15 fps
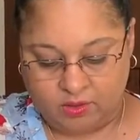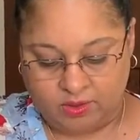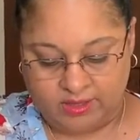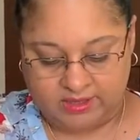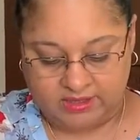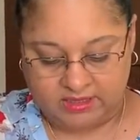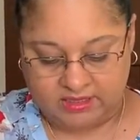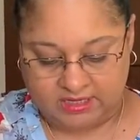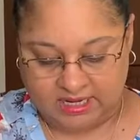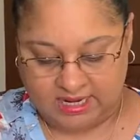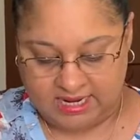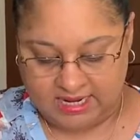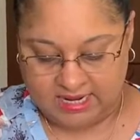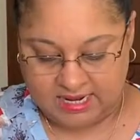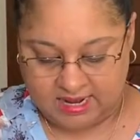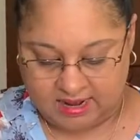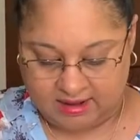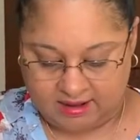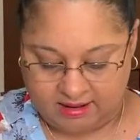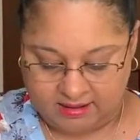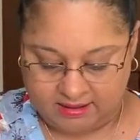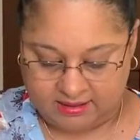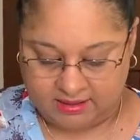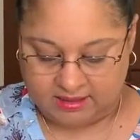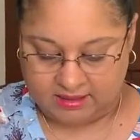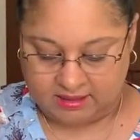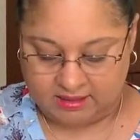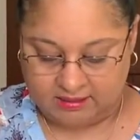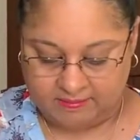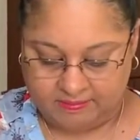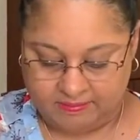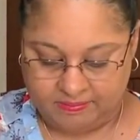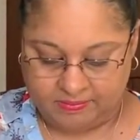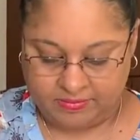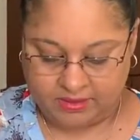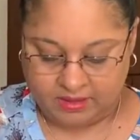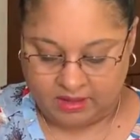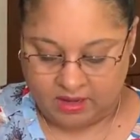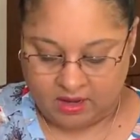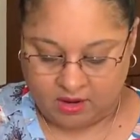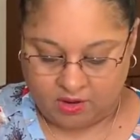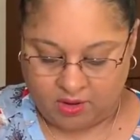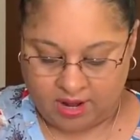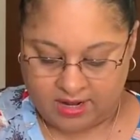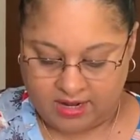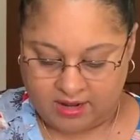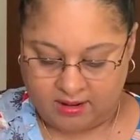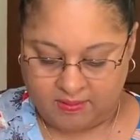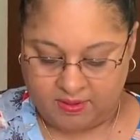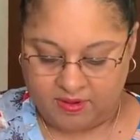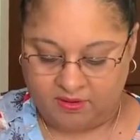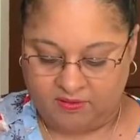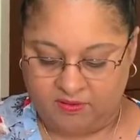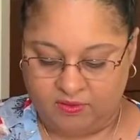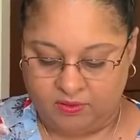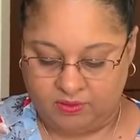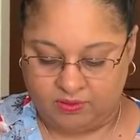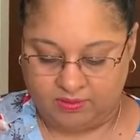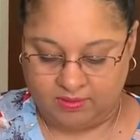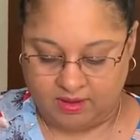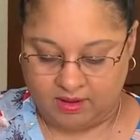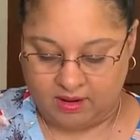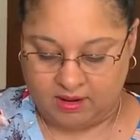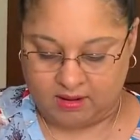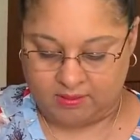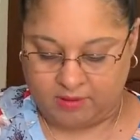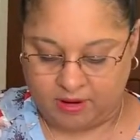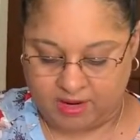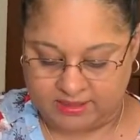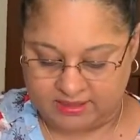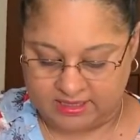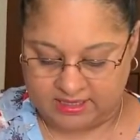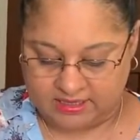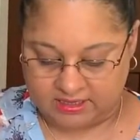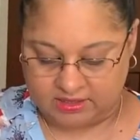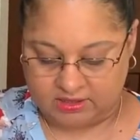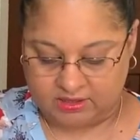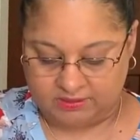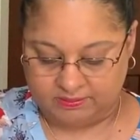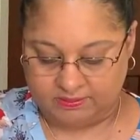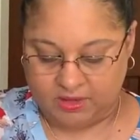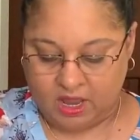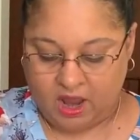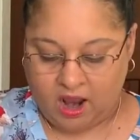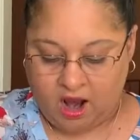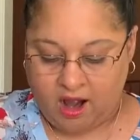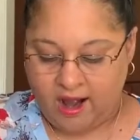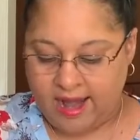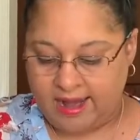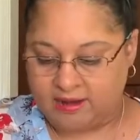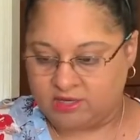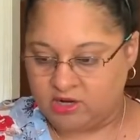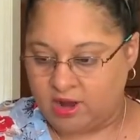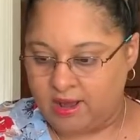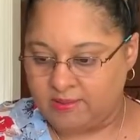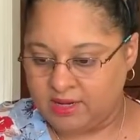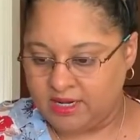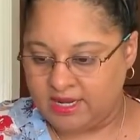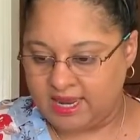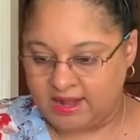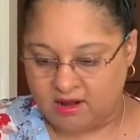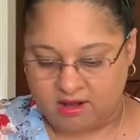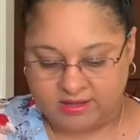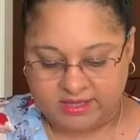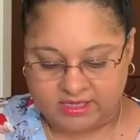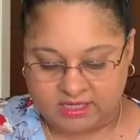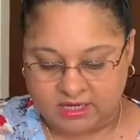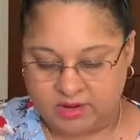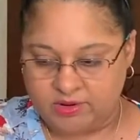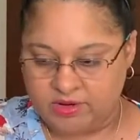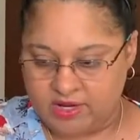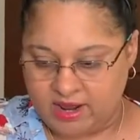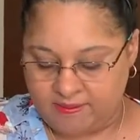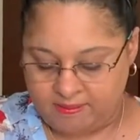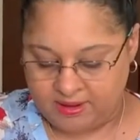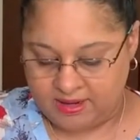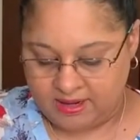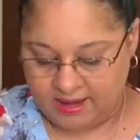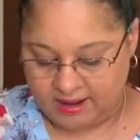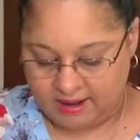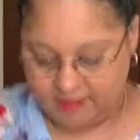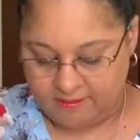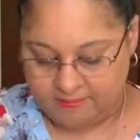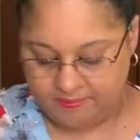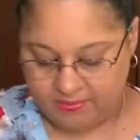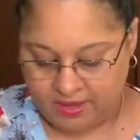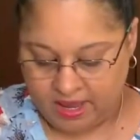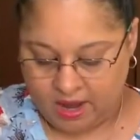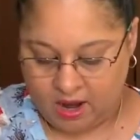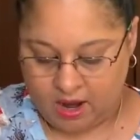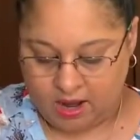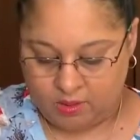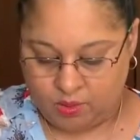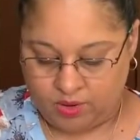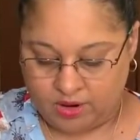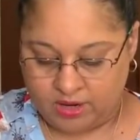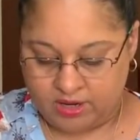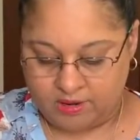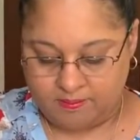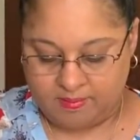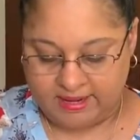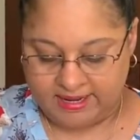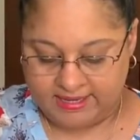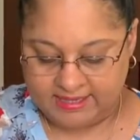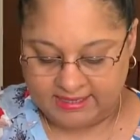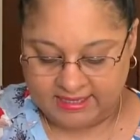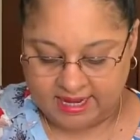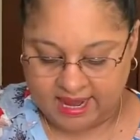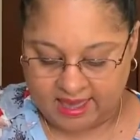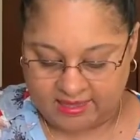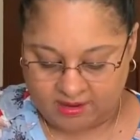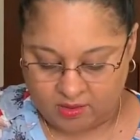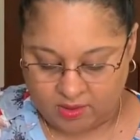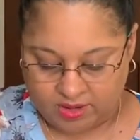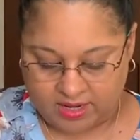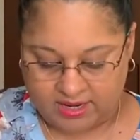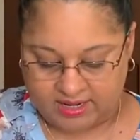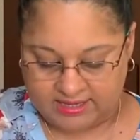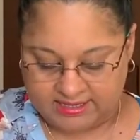ones in there to grind it up in the food processor. All right, so I'm going to get all this loaded up in there, and we're going to blend it together. We're going to